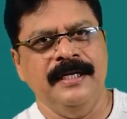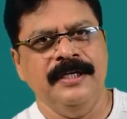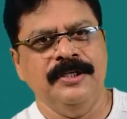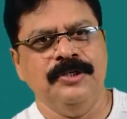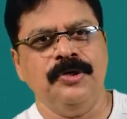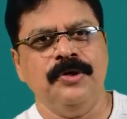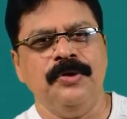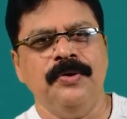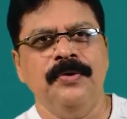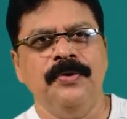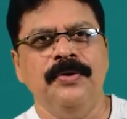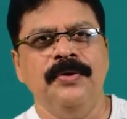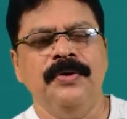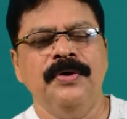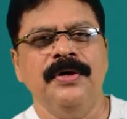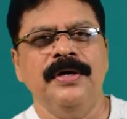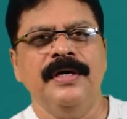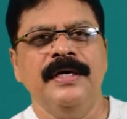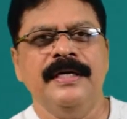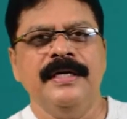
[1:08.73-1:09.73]

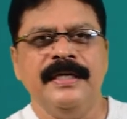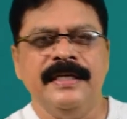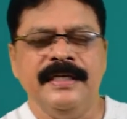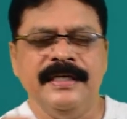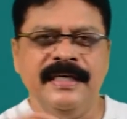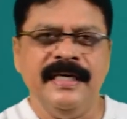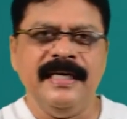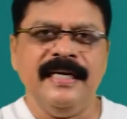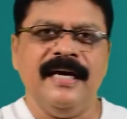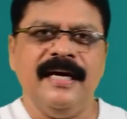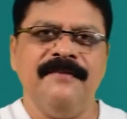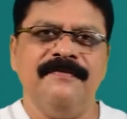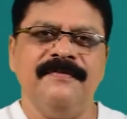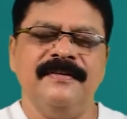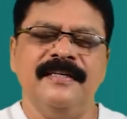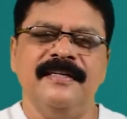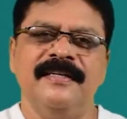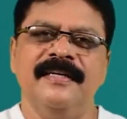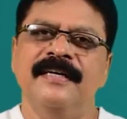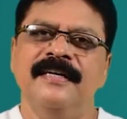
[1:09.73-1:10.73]
So,
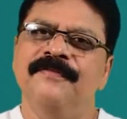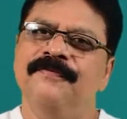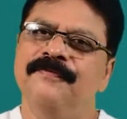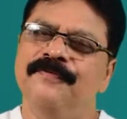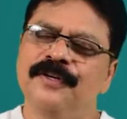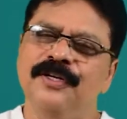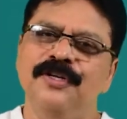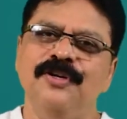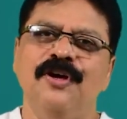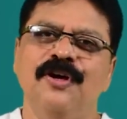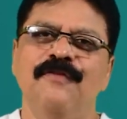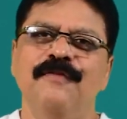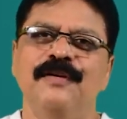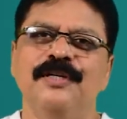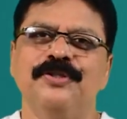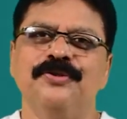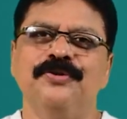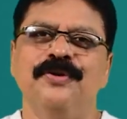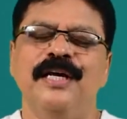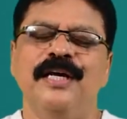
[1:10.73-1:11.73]
hereafter phenol will
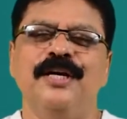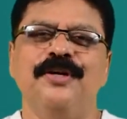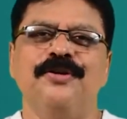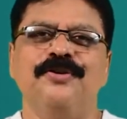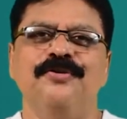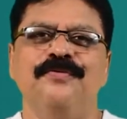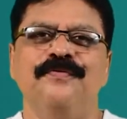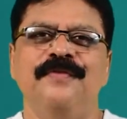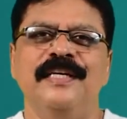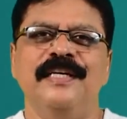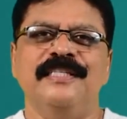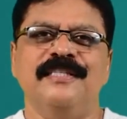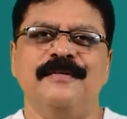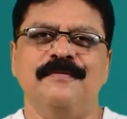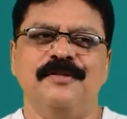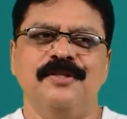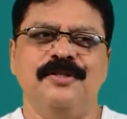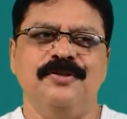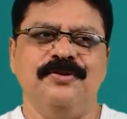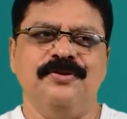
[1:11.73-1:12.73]
show electrophilic
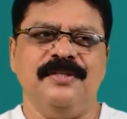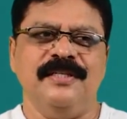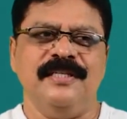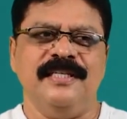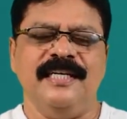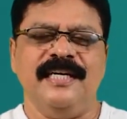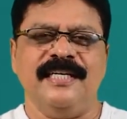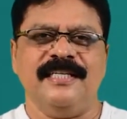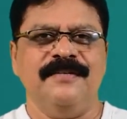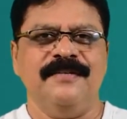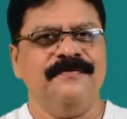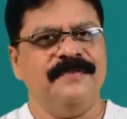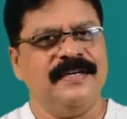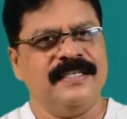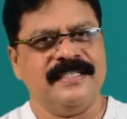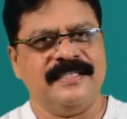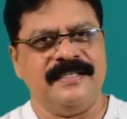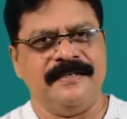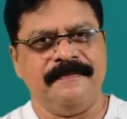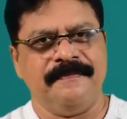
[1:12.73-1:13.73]
substitution reaction
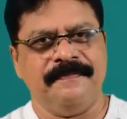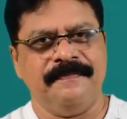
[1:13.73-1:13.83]
faster.